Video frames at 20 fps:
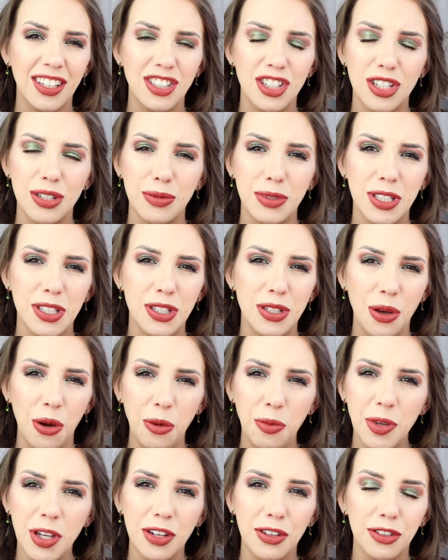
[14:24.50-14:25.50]
She was so
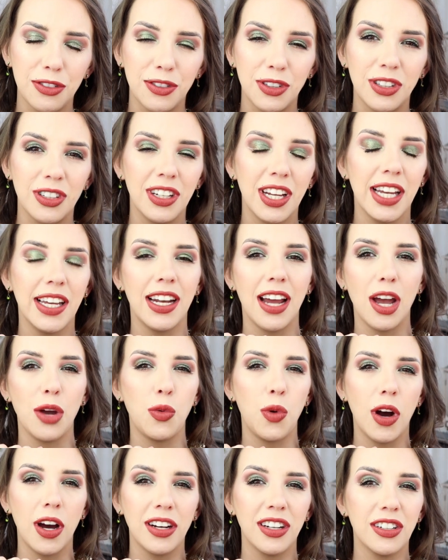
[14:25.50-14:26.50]
beautiful and I
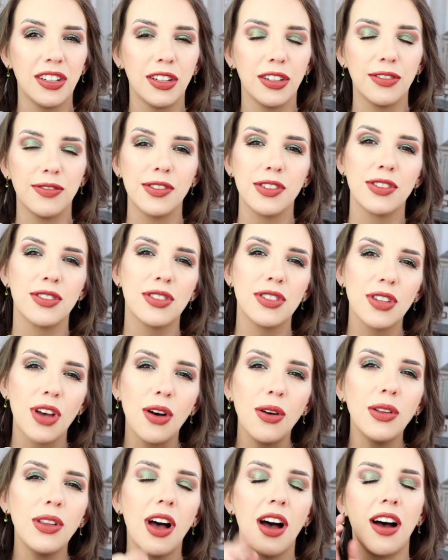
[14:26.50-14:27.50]
wanted her for
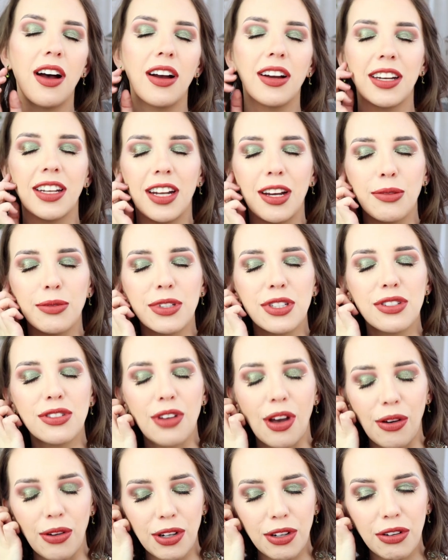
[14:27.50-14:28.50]
so long and I was
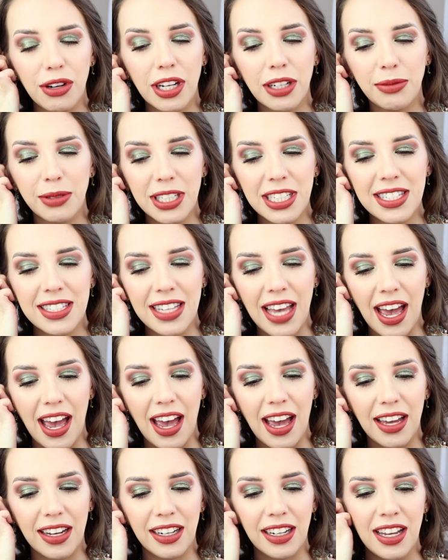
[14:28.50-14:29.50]
so incredibly
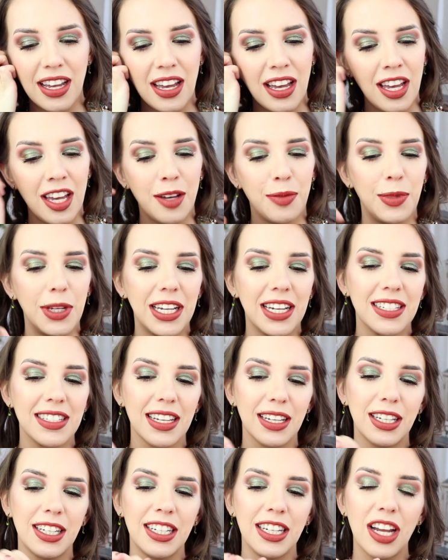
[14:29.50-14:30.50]
sad because
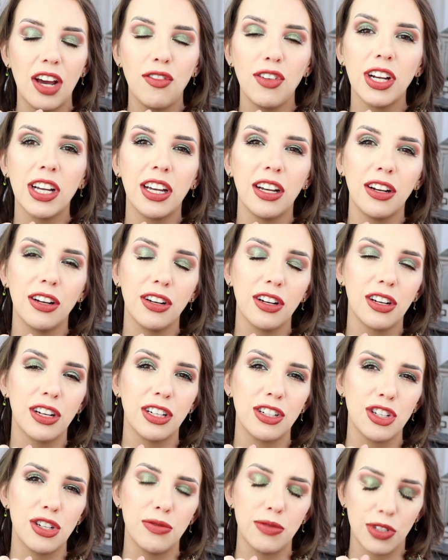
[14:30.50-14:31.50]
I could never get her
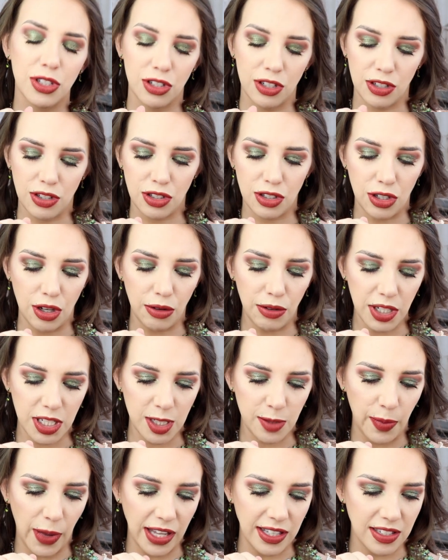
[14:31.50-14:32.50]
because she was just so
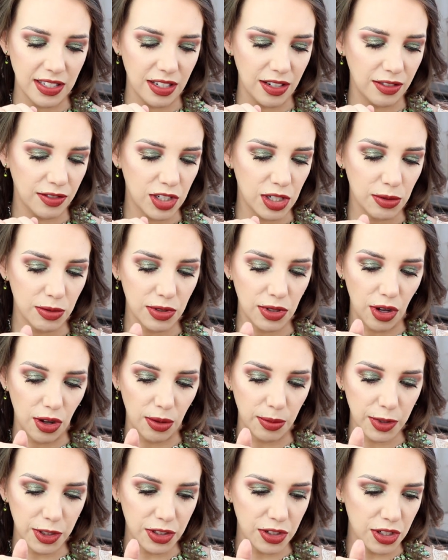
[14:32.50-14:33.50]
expensive. She was
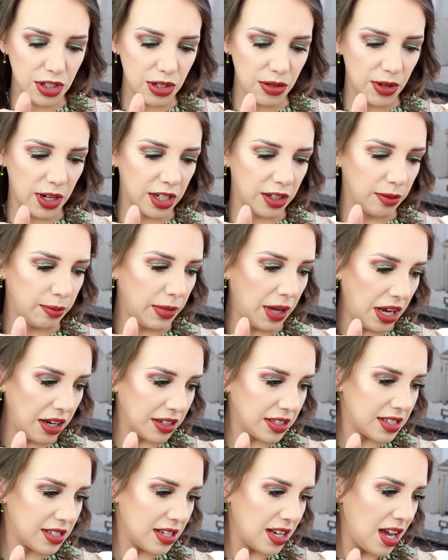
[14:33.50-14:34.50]
almost 200
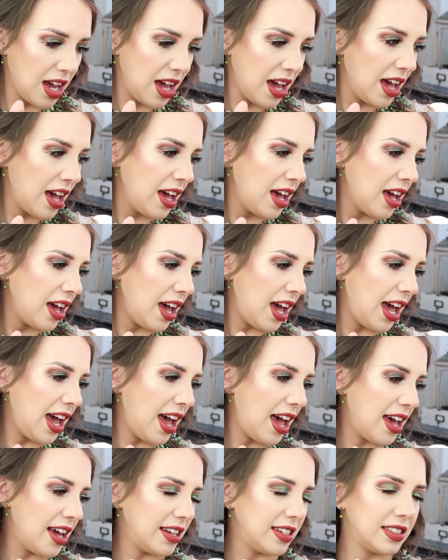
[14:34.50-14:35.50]
bucks.
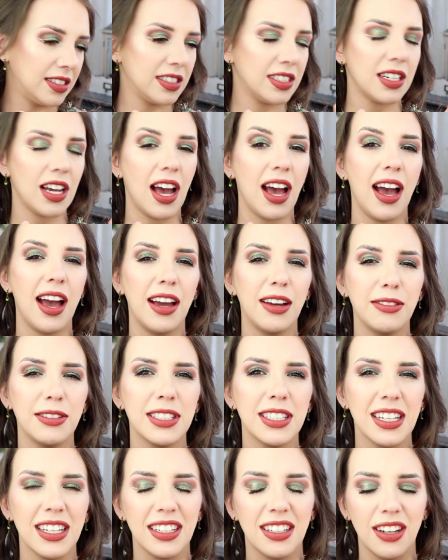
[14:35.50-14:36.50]
And I
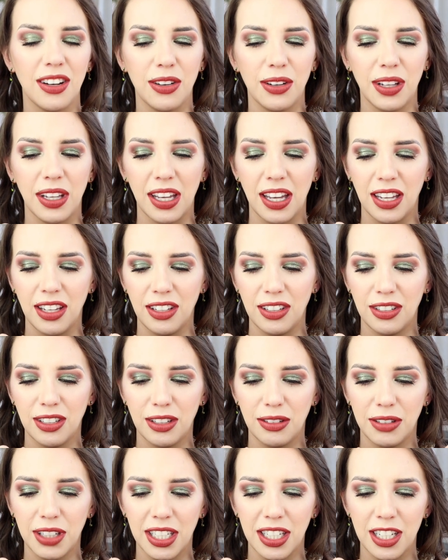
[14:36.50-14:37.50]
was like, okay, you
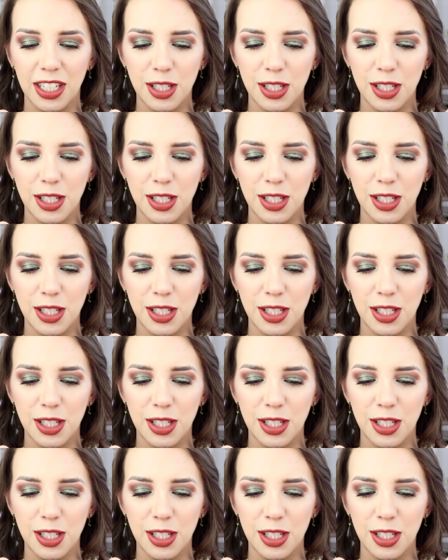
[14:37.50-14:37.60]
know what?